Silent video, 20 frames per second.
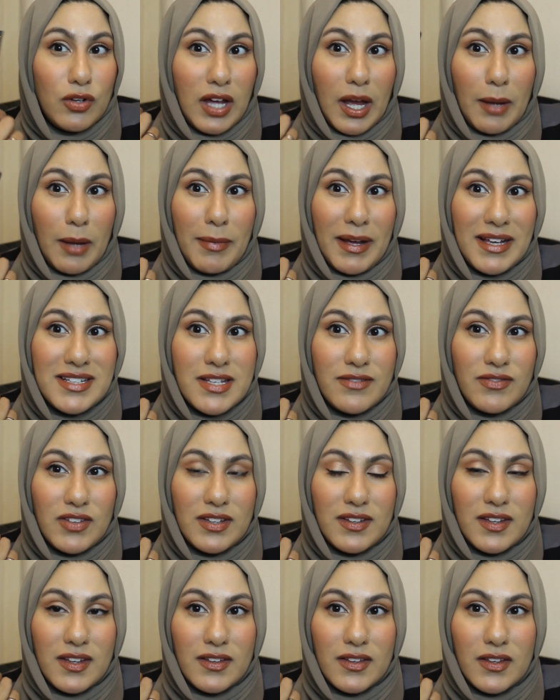how massive
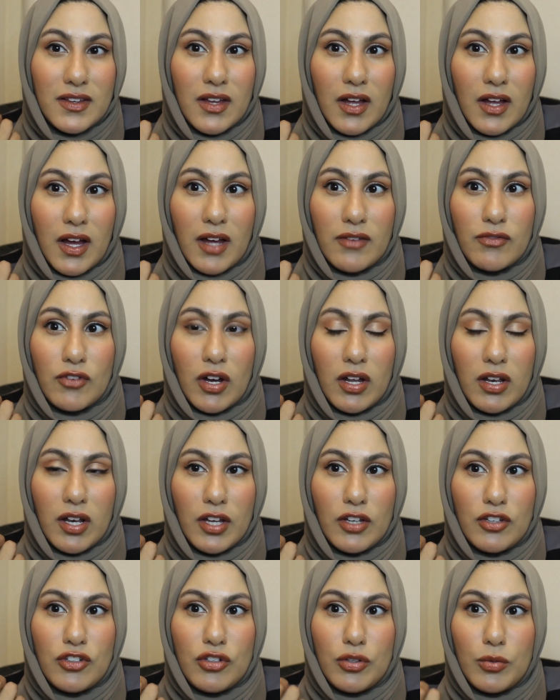this is. I've got
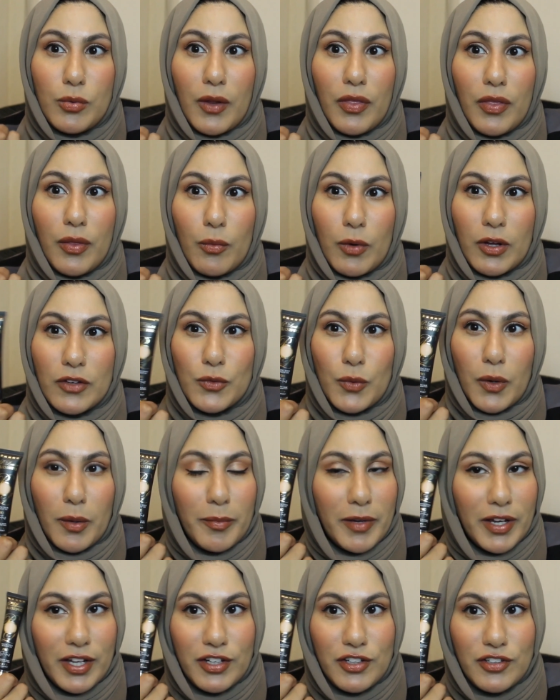like 2 other ones. What am
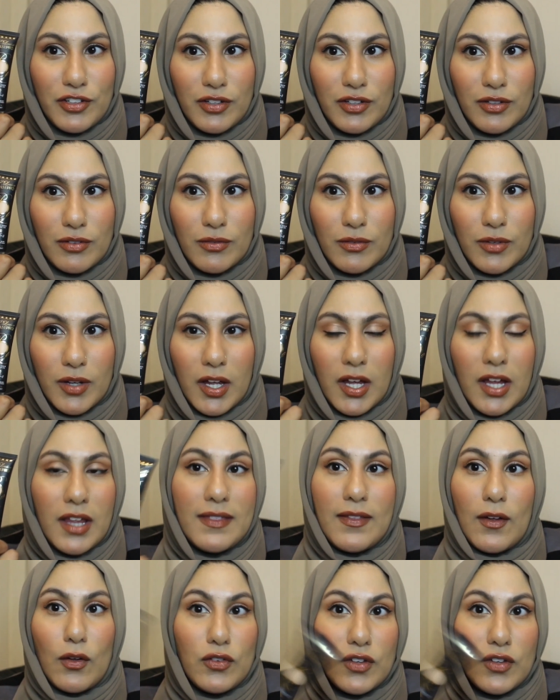I going to do? Those